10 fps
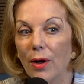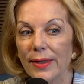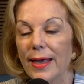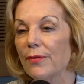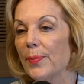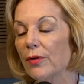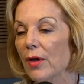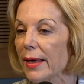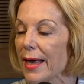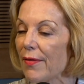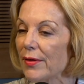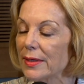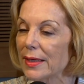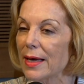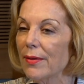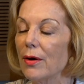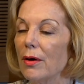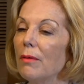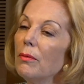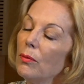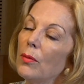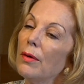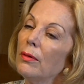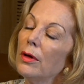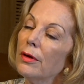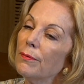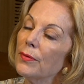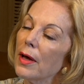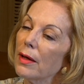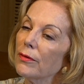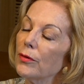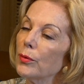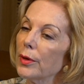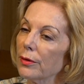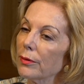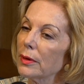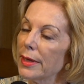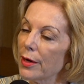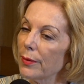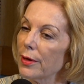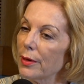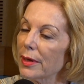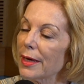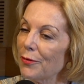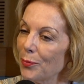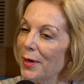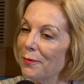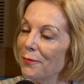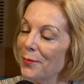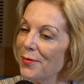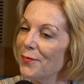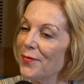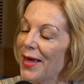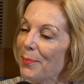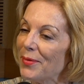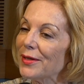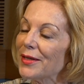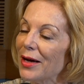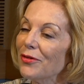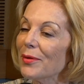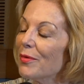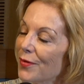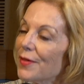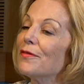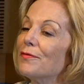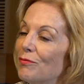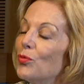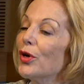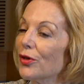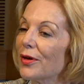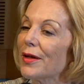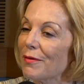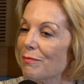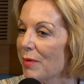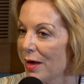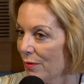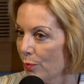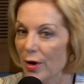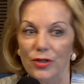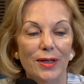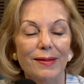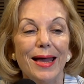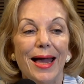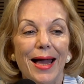Yes, because I gathered together a lot of us who worked on Cleo in the early days. We've kept in touch. Some of us have worked on other projects,